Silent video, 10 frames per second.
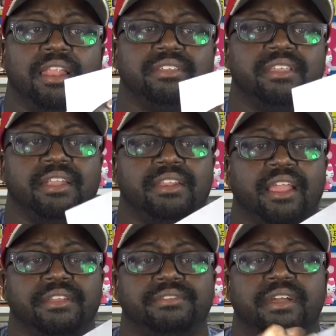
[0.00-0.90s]
let's get
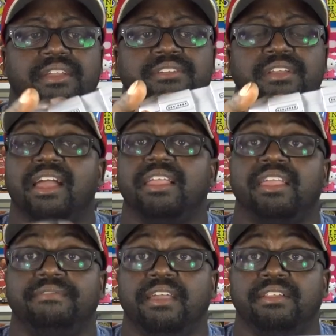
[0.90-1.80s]
down to it. I can
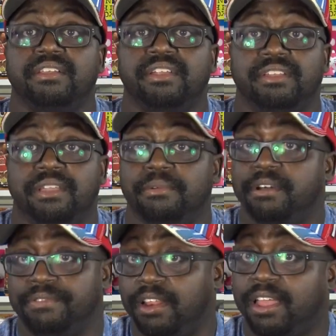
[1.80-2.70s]
give y'all a little demo if you